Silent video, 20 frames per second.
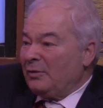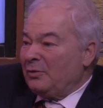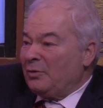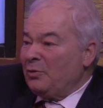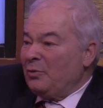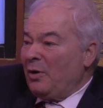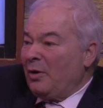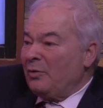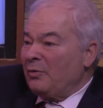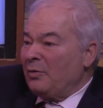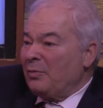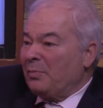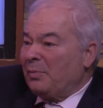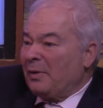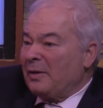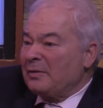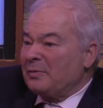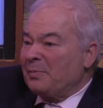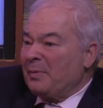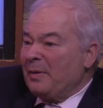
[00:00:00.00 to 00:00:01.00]
200
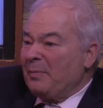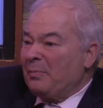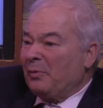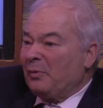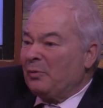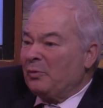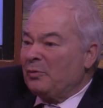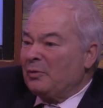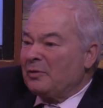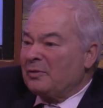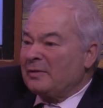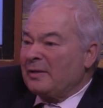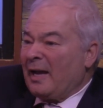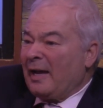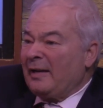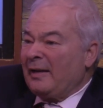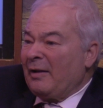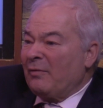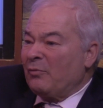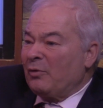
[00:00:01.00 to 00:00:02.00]
plus people who
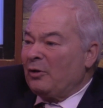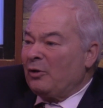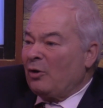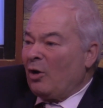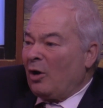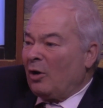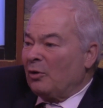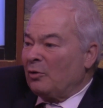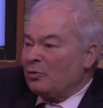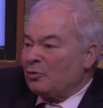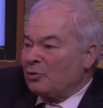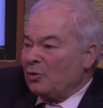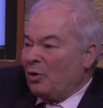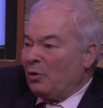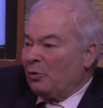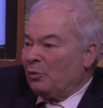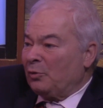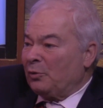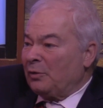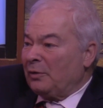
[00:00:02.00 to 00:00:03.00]
decide every dollar
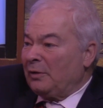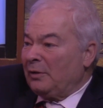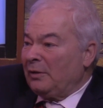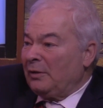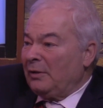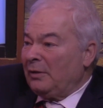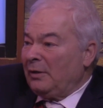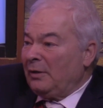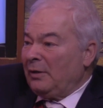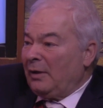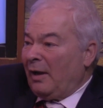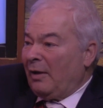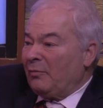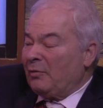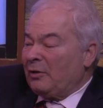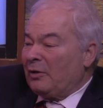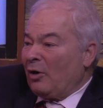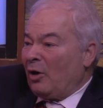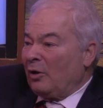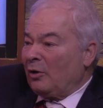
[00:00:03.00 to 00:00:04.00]
sold, every
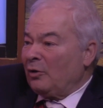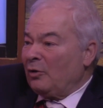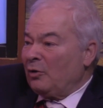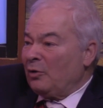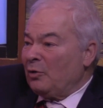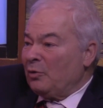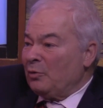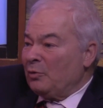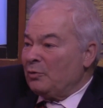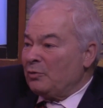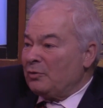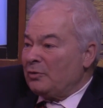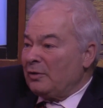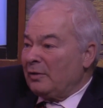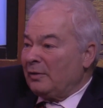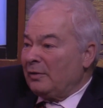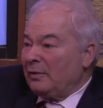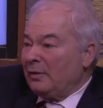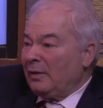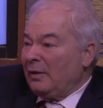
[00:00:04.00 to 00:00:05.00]
dollar used.
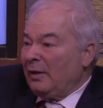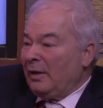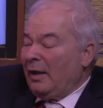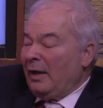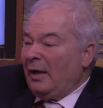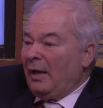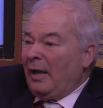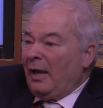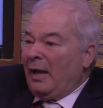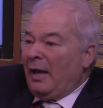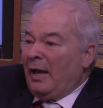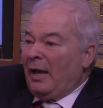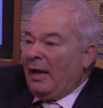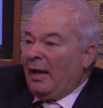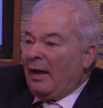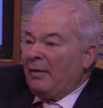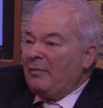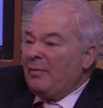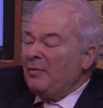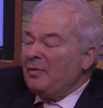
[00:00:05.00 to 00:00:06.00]

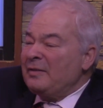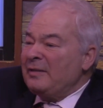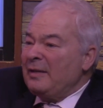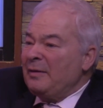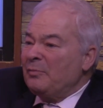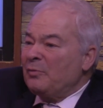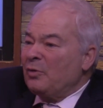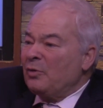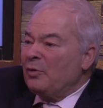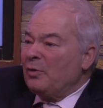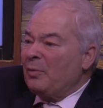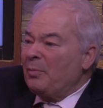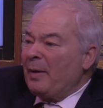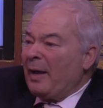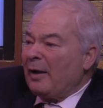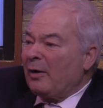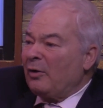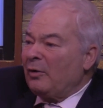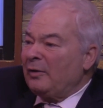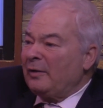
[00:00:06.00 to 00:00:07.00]
I've never seen them turn their
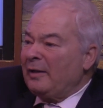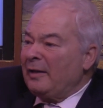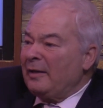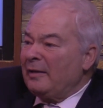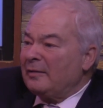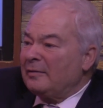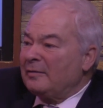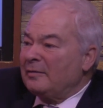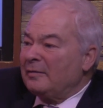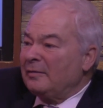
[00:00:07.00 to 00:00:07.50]
back on kids.